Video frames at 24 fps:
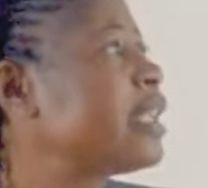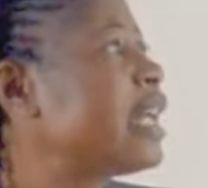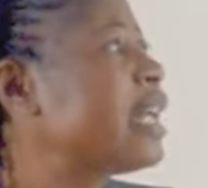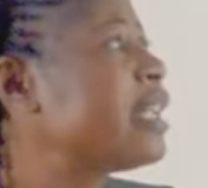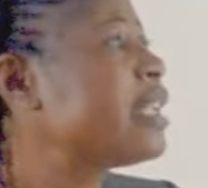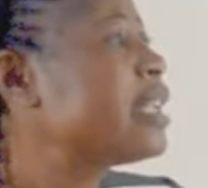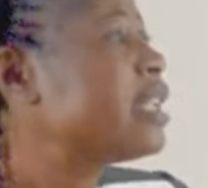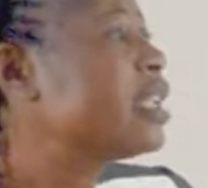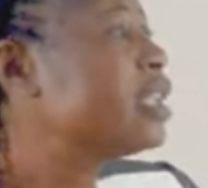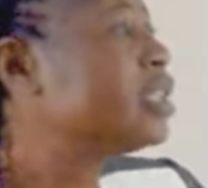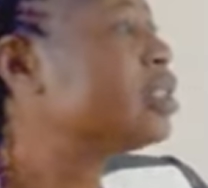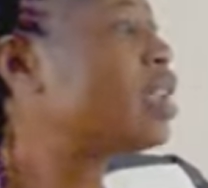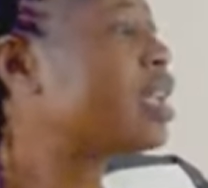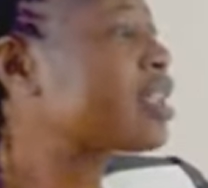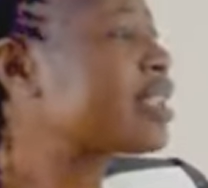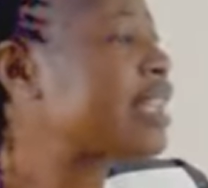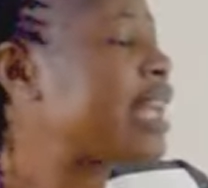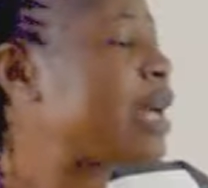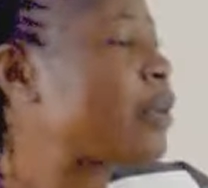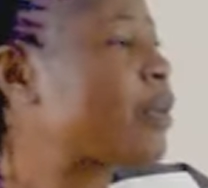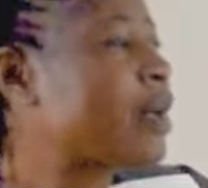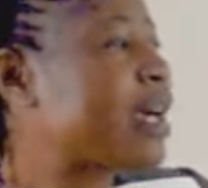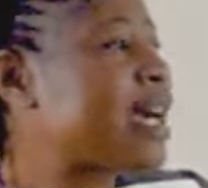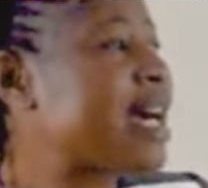Then, just
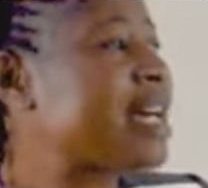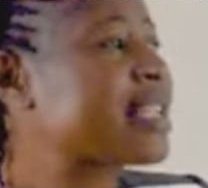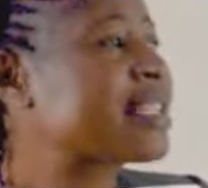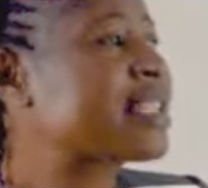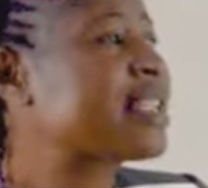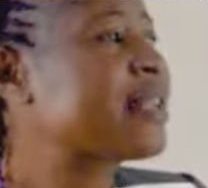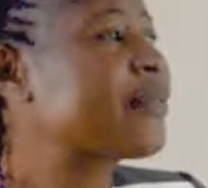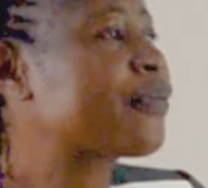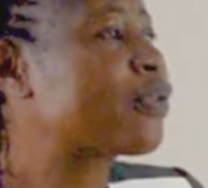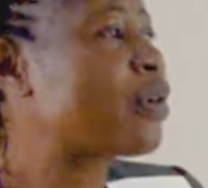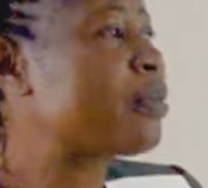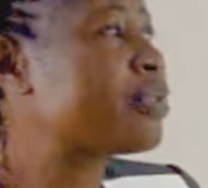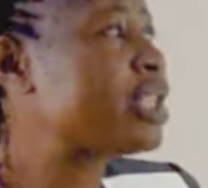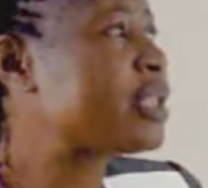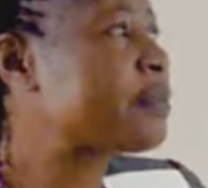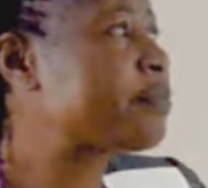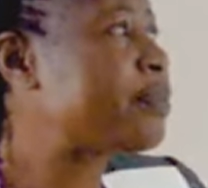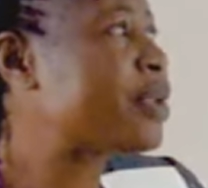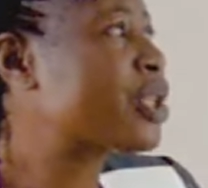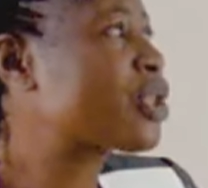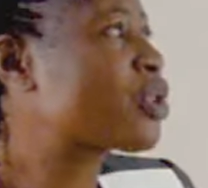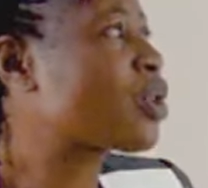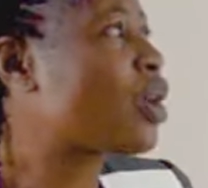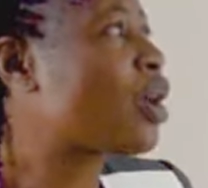like we can see from this
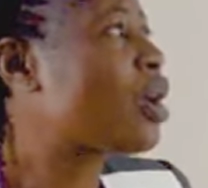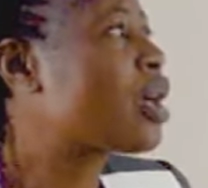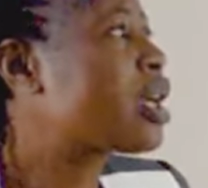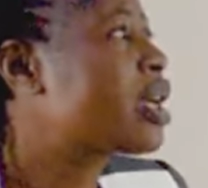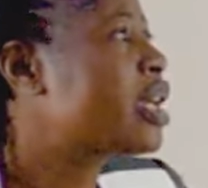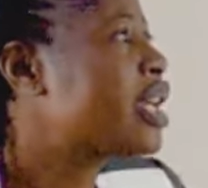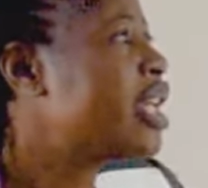picture,